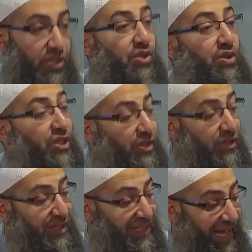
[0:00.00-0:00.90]
to
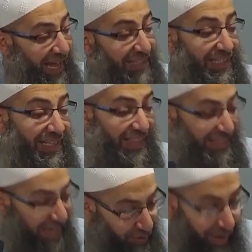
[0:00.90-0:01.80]
learn the
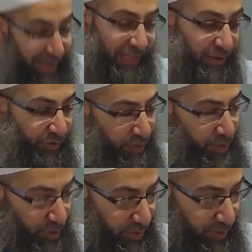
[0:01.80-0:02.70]
ahadith directly from
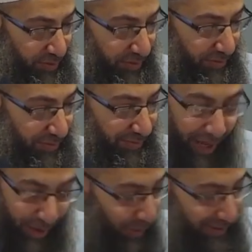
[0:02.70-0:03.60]
you.
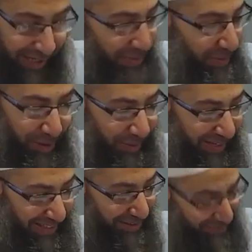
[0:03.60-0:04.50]
I don't want any middlemen,
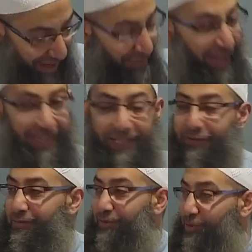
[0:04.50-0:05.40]
directly
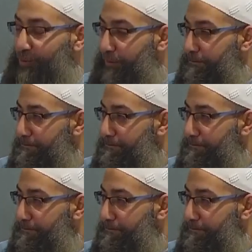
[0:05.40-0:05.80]
from you.